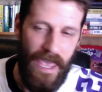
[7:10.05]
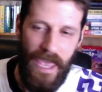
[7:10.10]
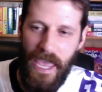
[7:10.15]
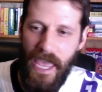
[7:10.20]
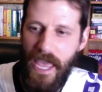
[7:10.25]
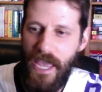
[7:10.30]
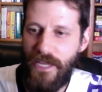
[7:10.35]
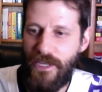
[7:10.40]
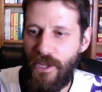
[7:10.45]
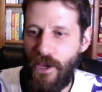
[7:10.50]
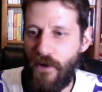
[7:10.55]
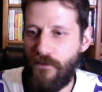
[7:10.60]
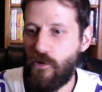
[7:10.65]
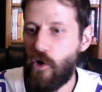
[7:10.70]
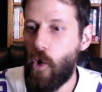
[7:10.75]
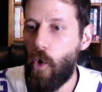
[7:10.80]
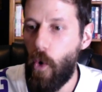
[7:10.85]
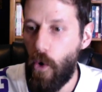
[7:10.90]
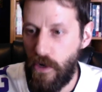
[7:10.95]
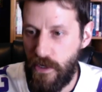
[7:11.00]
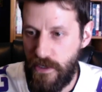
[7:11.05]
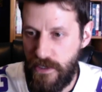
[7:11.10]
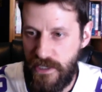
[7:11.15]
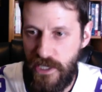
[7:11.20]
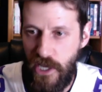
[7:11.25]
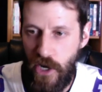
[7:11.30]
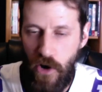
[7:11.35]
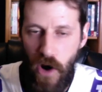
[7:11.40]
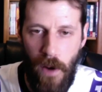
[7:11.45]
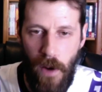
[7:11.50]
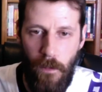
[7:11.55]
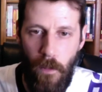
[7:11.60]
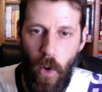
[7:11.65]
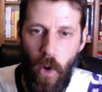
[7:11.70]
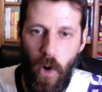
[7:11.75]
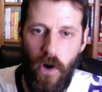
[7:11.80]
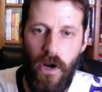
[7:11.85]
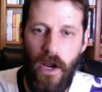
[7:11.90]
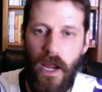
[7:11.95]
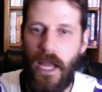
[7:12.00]
and of course there are
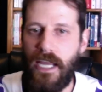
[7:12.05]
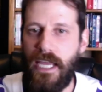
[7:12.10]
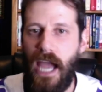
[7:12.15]
more.